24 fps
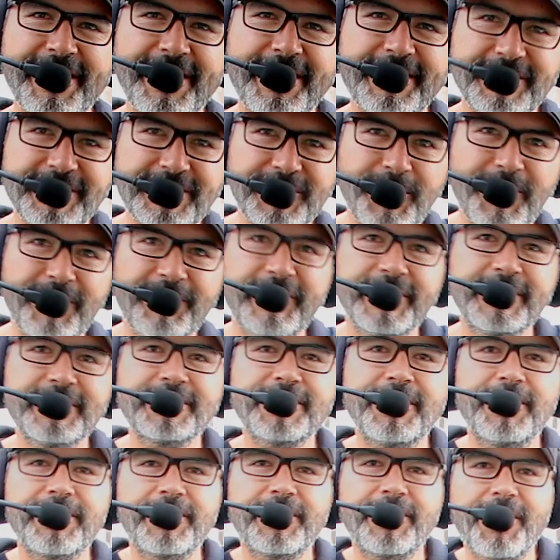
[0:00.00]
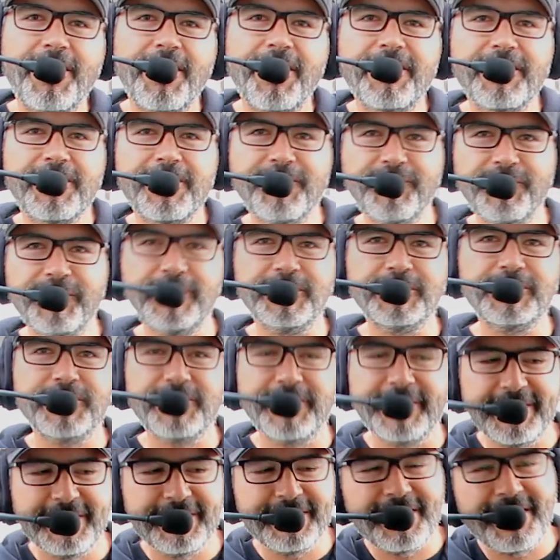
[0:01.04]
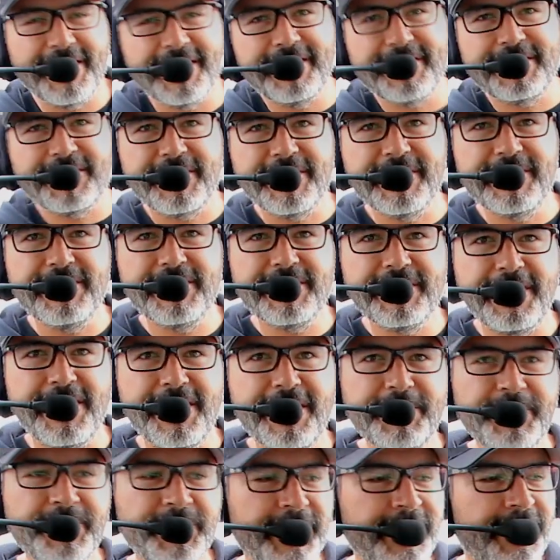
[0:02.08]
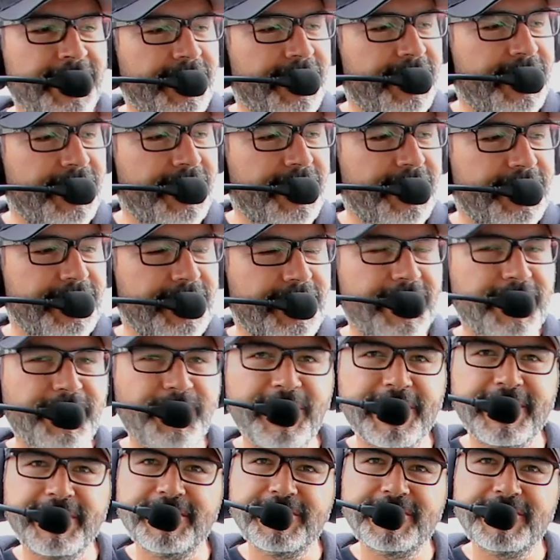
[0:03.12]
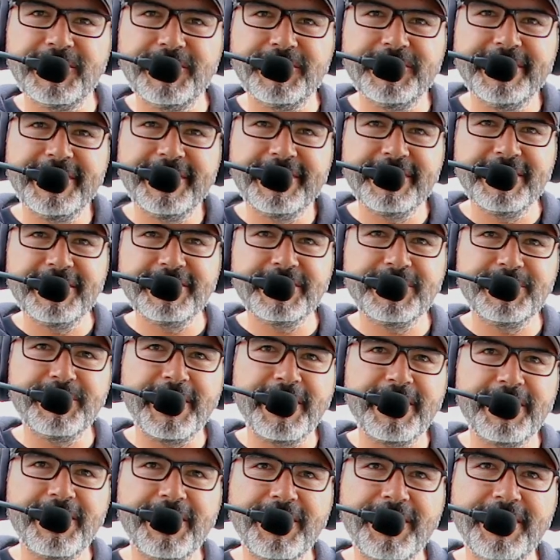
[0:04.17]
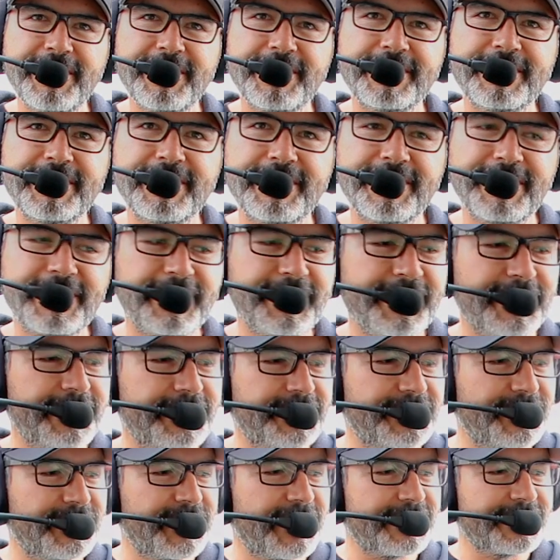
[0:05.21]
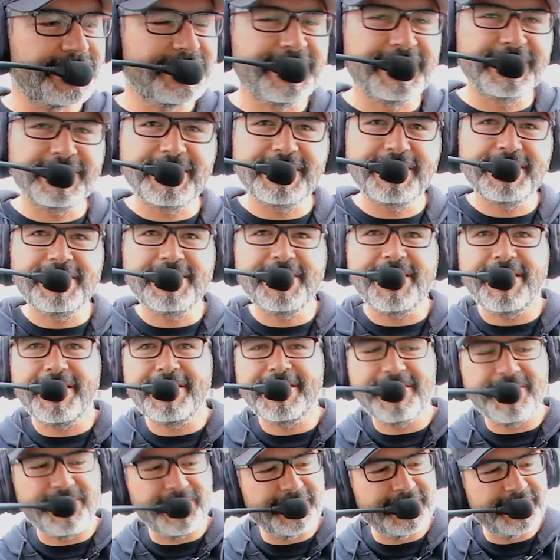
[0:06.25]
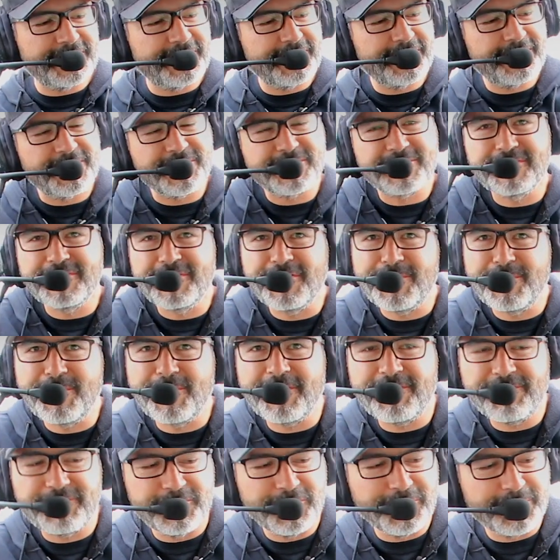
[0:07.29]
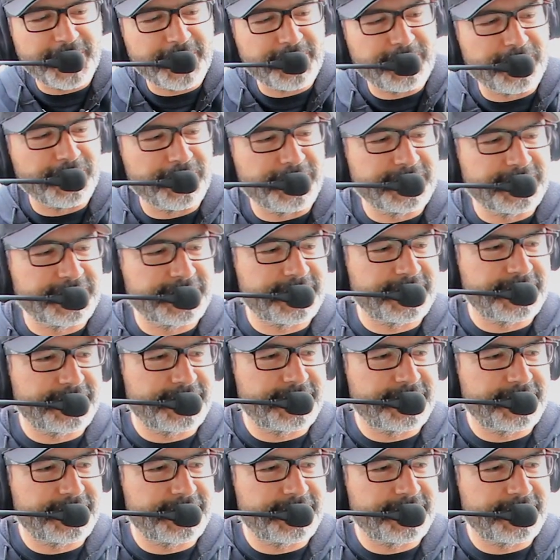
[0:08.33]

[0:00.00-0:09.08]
guys, so we've installed our audio filter inline in our intercom, and uh, we're going to turn the ignition back on and uh, let you guys listen to the audio and see that there's no more fuel pump noise.